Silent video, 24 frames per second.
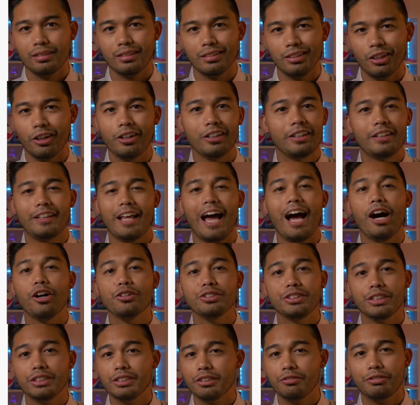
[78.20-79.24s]
There are
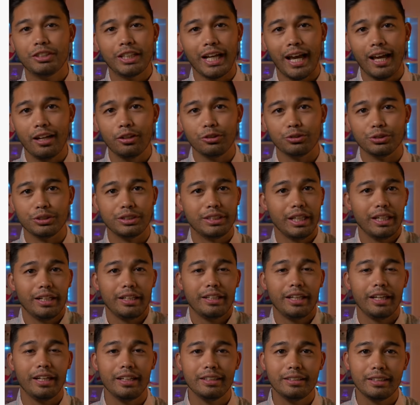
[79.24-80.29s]
thousands of channels
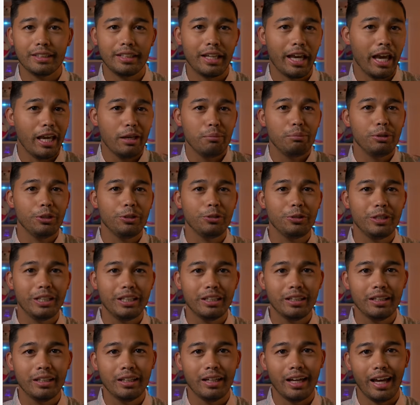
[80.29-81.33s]
dedicated to K-beauty
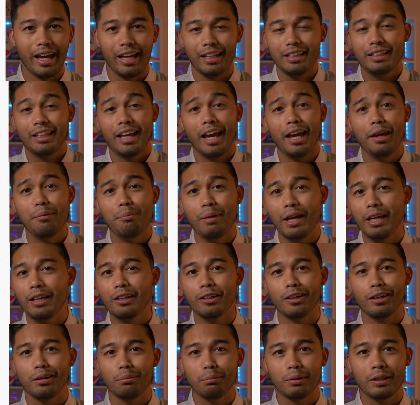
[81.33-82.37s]
and
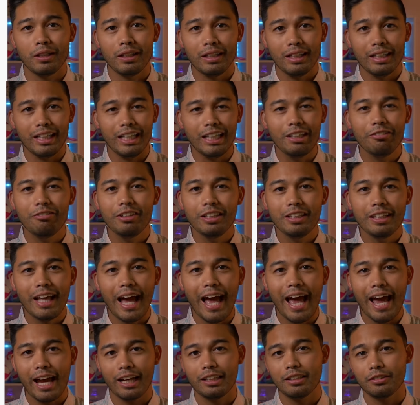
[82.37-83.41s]
K-makeup. Even the
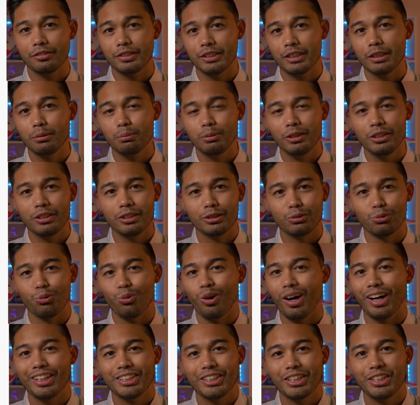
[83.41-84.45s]
act of simply just
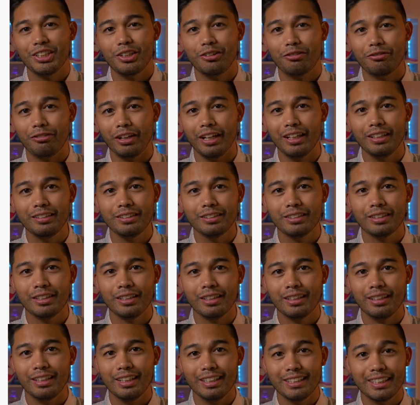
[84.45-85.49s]
washing your face
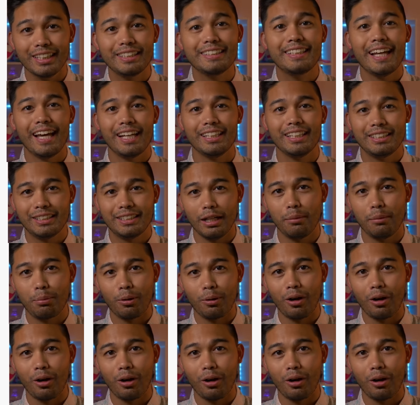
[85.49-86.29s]
is a 10-step